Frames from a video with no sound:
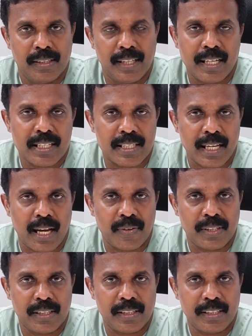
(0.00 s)
That's
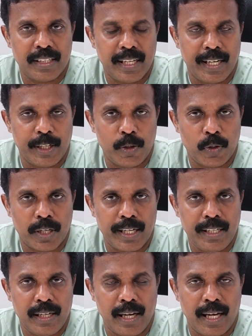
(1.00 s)
have the
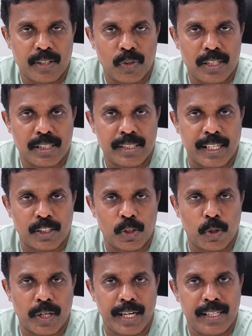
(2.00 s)
endocrine as well as
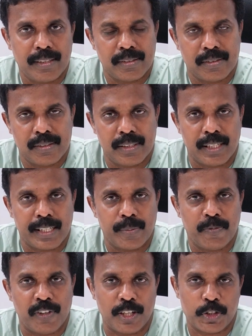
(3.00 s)
exocrine like
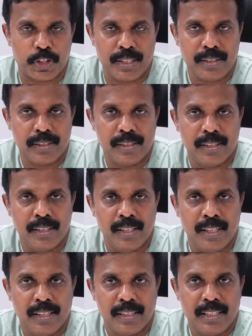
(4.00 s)
function.
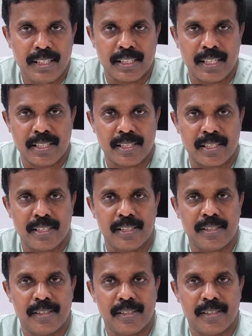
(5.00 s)
This is